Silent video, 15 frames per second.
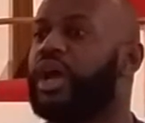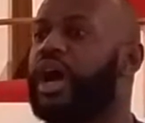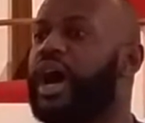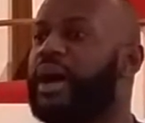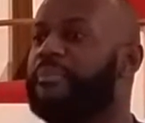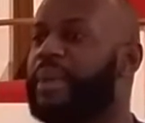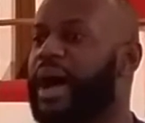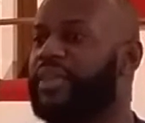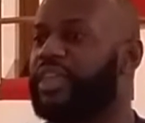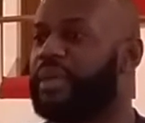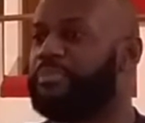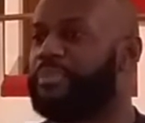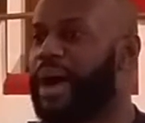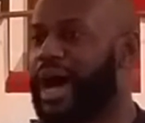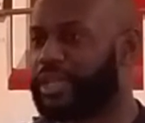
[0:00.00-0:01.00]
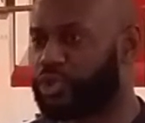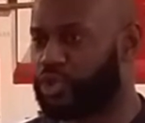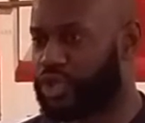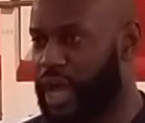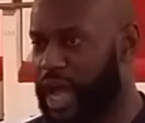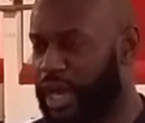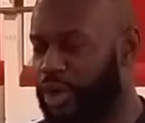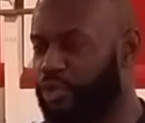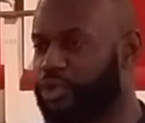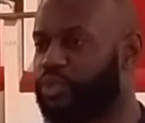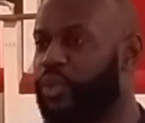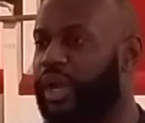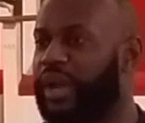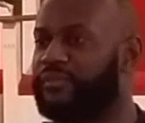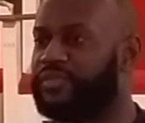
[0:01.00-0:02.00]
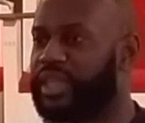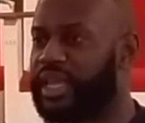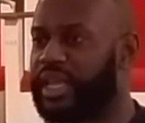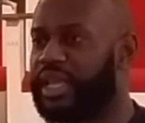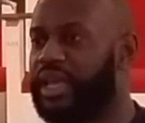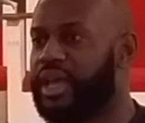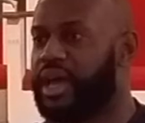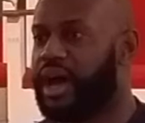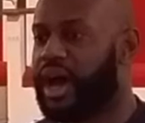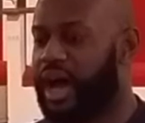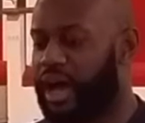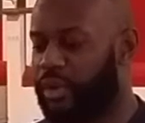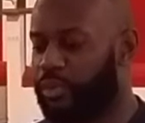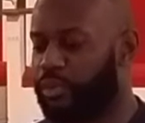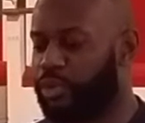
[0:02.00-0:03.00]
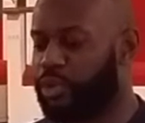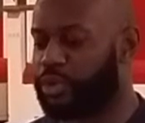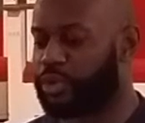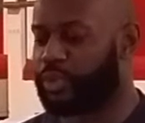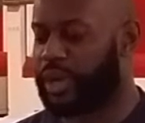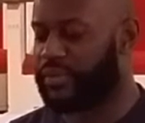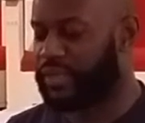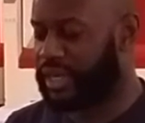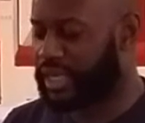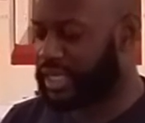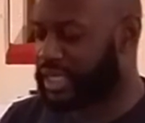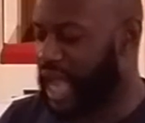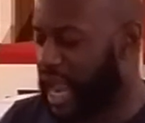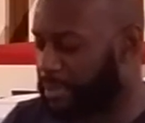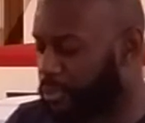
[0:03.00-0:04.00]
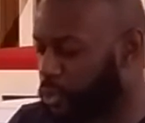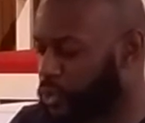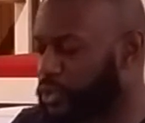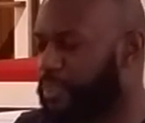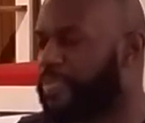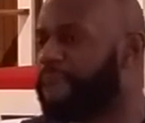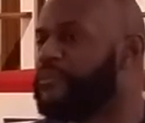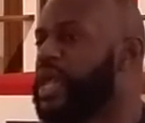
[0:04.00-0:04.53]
By the Apostle John, who was one of the disciples.